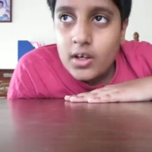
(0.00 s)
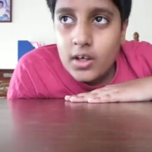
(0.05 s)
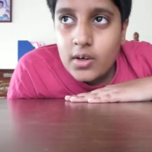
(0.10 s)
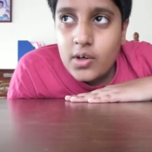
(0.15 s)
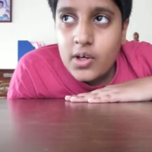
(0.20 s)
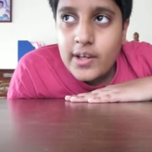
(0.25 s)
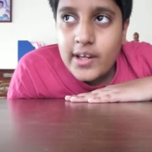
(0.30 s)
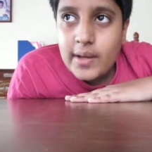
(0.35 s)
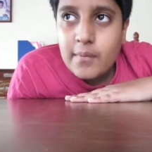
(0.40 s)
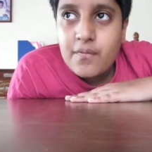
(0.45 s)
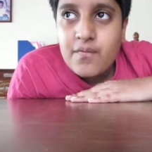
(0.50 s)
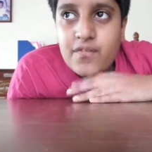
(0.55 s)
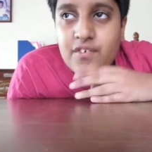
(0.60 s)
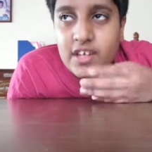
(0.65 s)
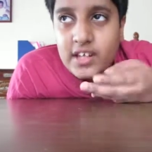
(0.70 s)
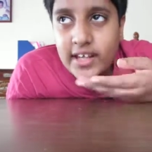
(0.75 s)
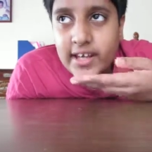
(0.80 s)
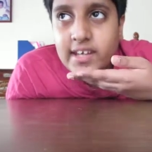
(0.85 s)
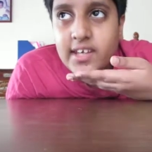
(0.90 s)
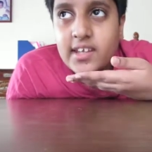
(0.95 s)
when I
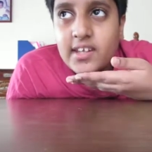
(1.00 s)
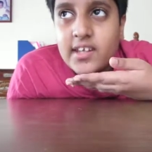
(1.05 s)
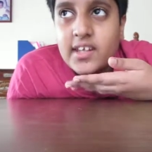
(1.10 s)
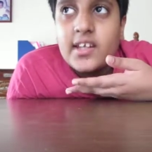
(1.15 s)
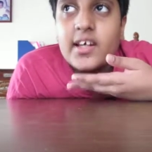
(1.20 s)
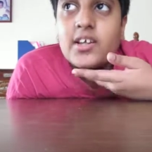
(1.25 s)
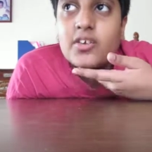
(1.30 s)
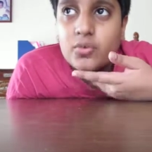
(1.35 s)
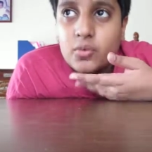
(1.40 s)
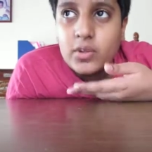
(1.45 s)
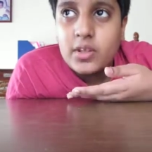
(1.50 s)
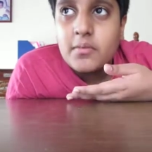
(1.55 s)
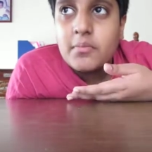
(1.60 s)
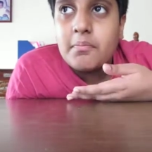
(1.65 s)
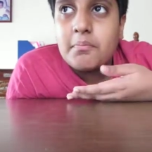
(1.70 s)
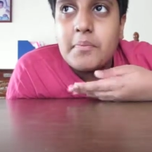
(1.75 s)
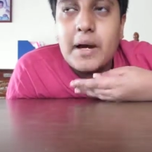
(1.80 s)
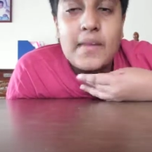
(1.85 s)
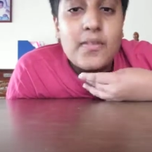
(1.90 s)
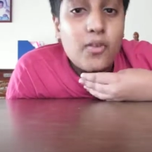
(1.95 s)
feel like it, then I'll do it.
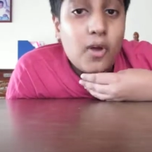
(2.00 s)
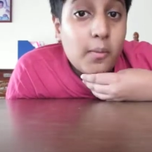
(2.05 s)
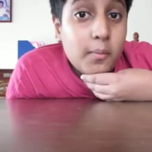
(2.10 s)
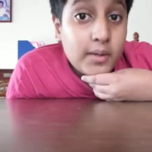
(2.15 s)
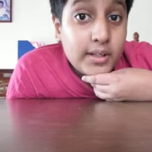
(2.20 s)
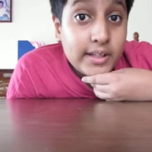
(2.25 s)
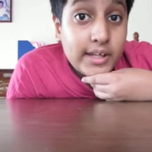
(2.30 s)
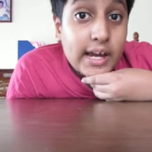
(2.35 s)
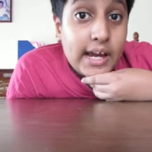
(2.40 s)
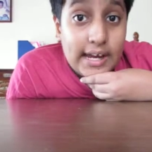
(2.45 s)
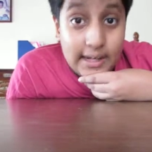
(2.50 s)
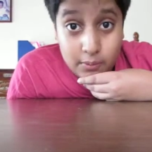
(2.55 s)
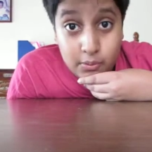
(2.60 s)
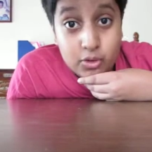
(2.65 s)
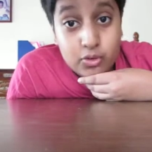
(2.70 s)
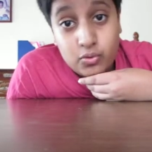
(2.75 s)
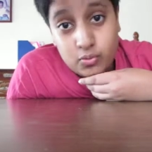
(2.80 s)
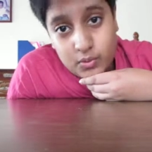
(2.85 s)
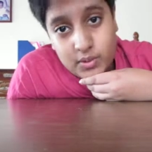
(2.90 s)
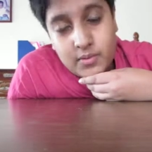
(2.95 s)
But normally I
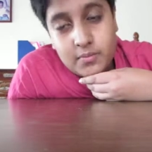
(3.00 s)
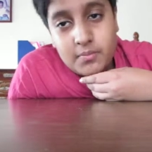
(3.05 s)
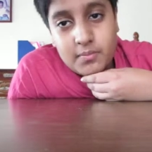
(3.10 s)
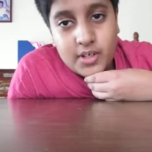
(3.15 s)
will do it